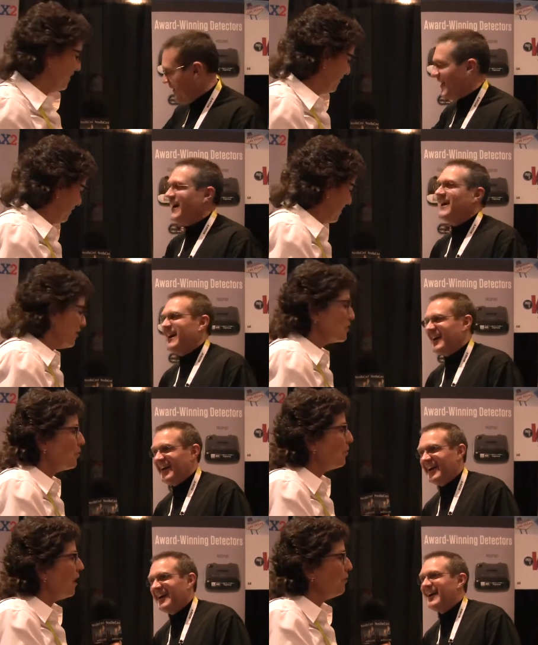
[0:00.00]
Speaker 1: no. know.
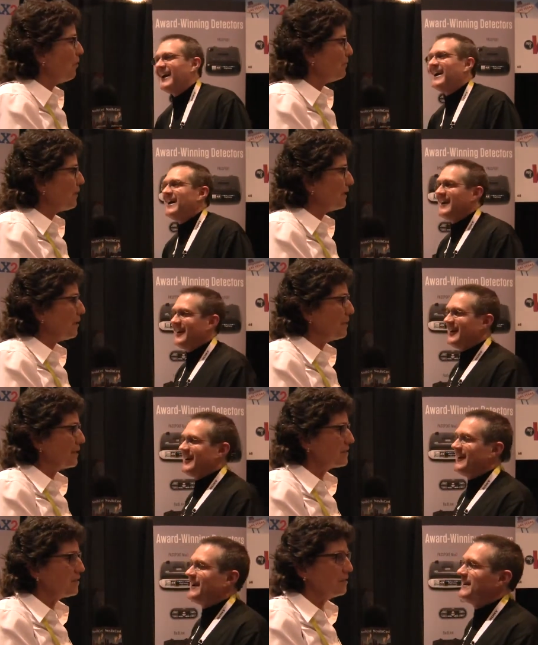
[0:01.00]
So uh, what radar
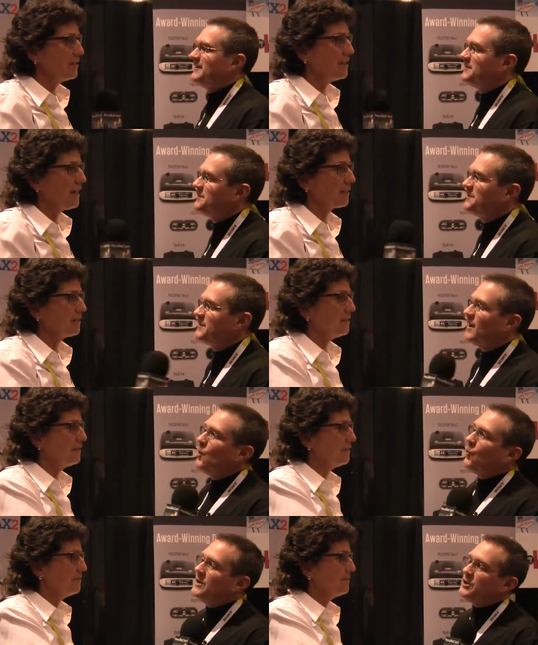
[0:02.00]
bands do you detect?
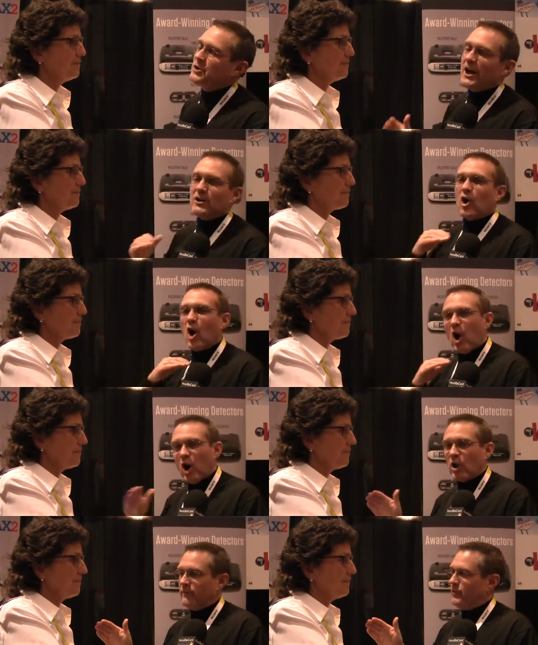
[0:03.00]
We detect
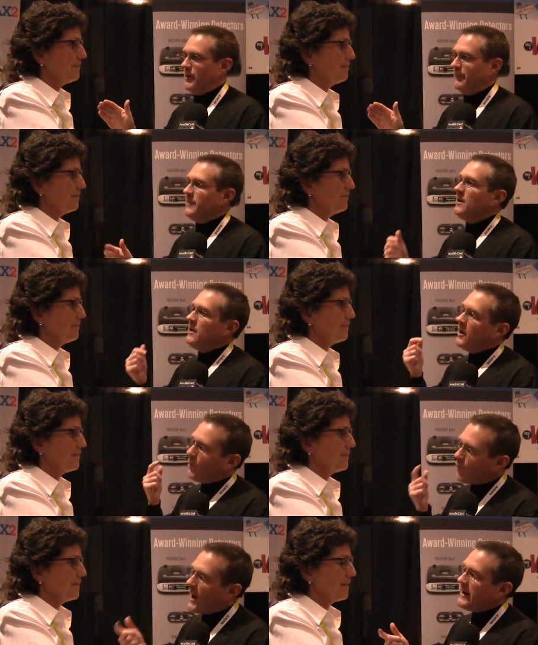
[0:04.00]
all of them.
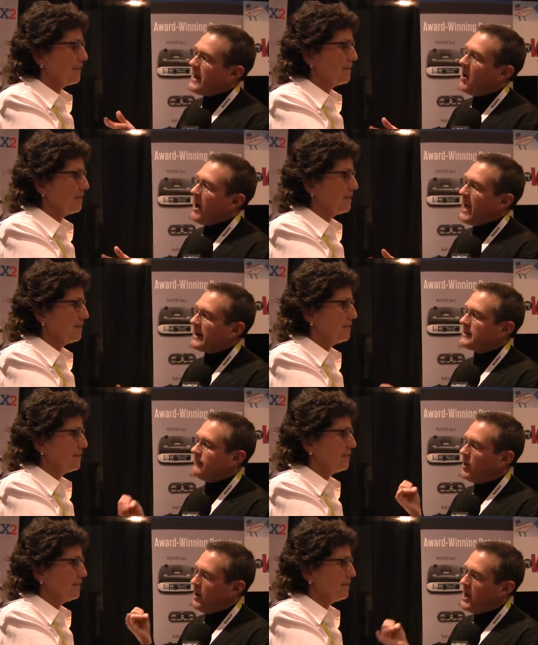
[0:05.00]
Right now
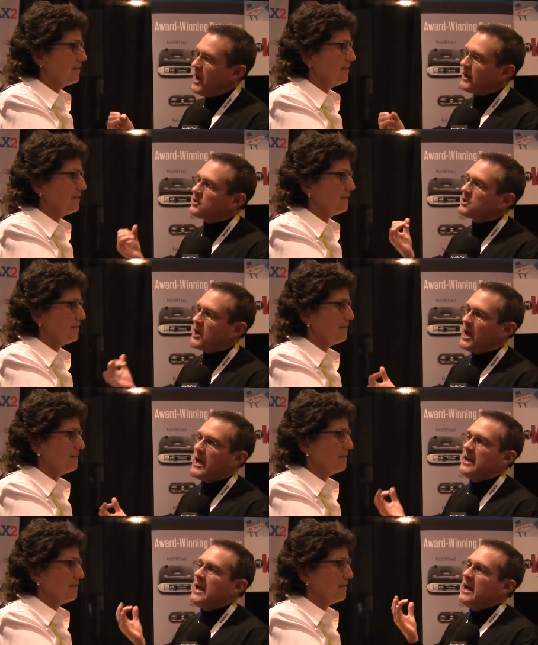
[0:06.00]
active are X,
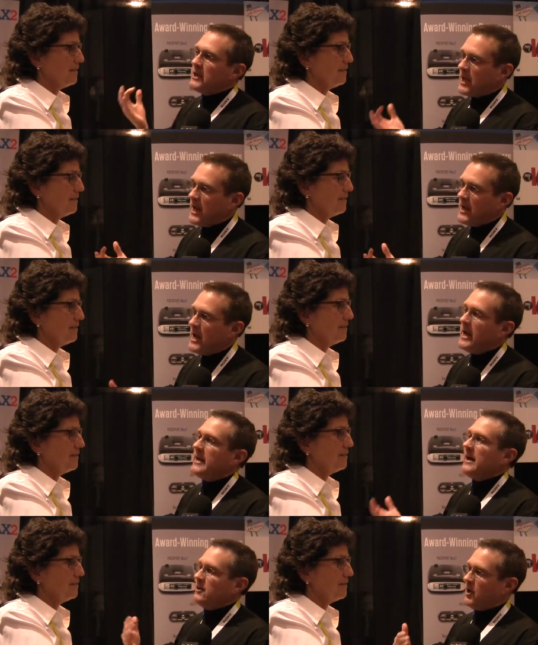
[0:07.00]
K, KA,
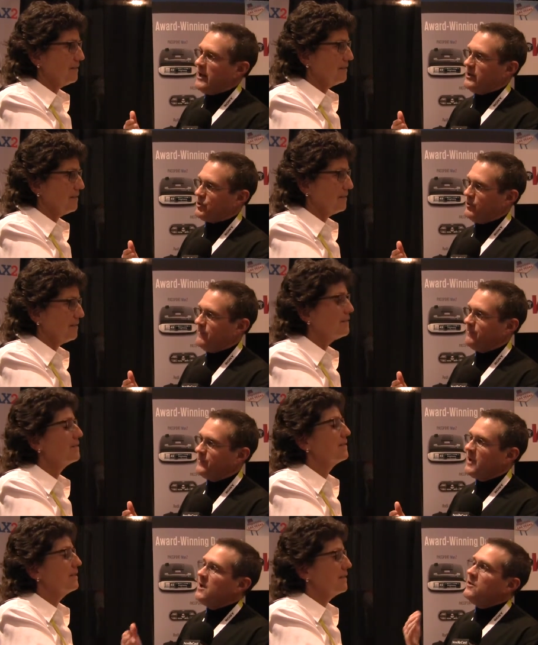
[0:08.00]
and laser.
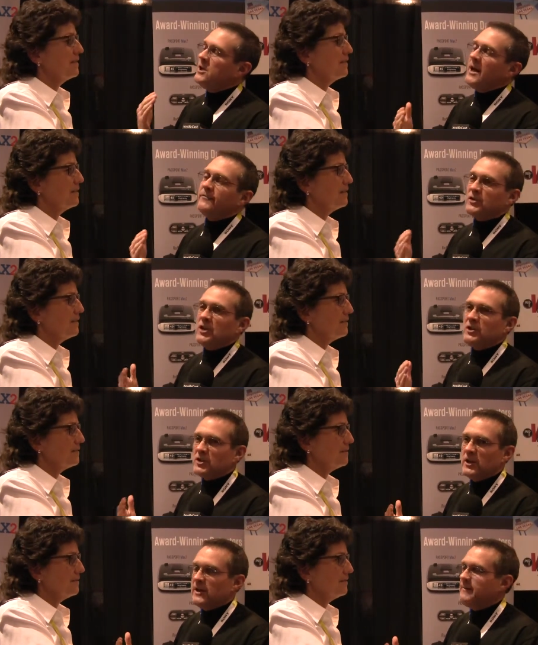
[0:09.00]
The
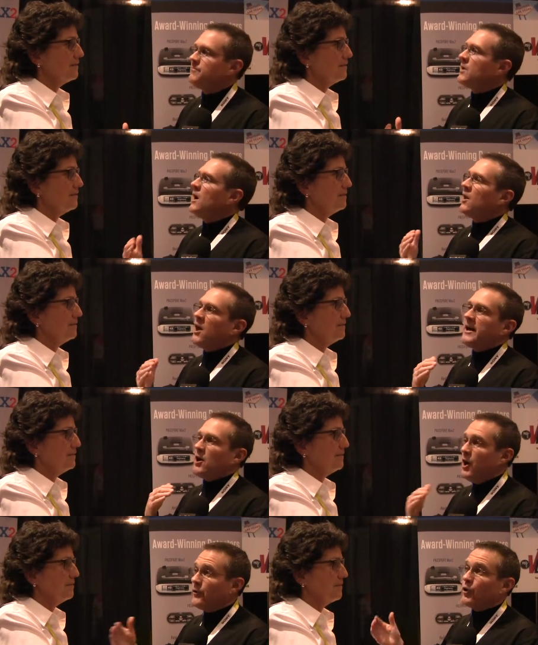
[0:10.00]
FCC, like
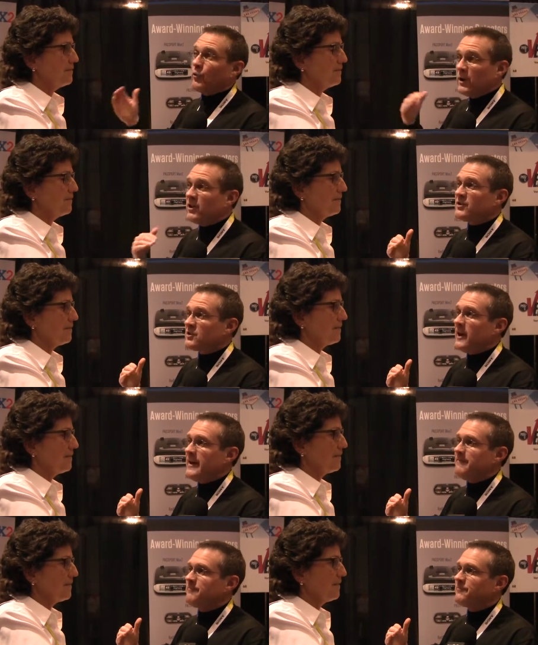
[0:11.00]
other real
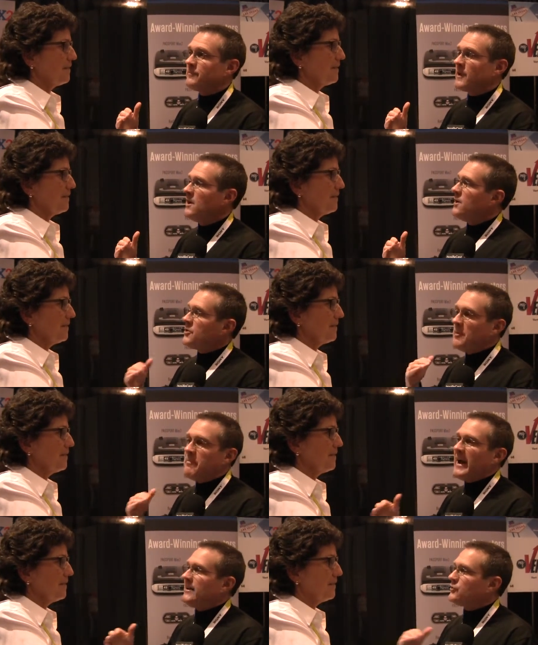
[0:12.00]
estate, the
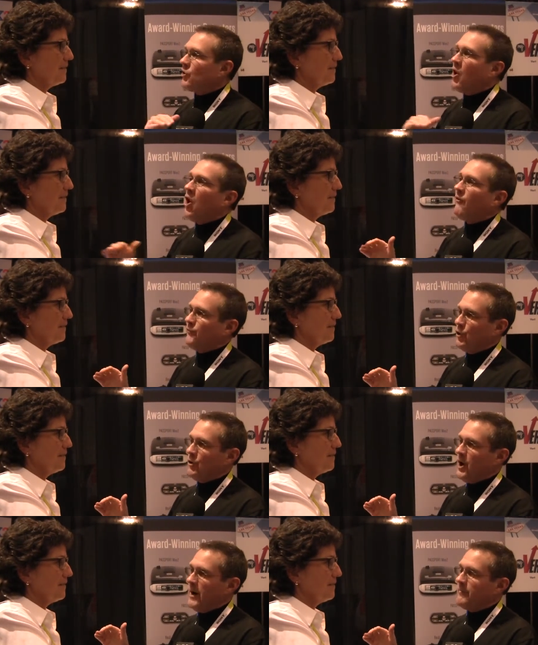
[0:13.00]
bands are all
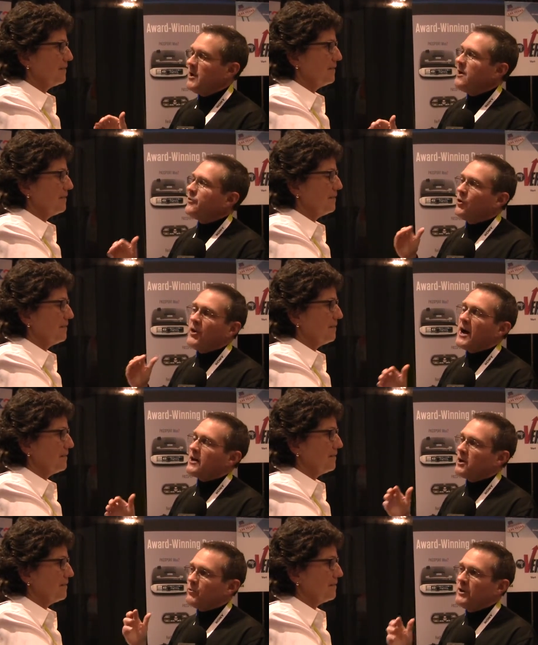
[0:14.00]
filled up. They're
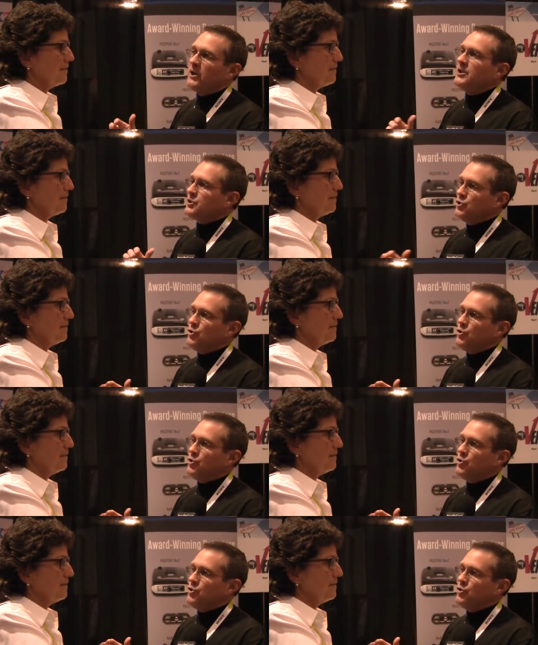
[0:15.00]
not going to release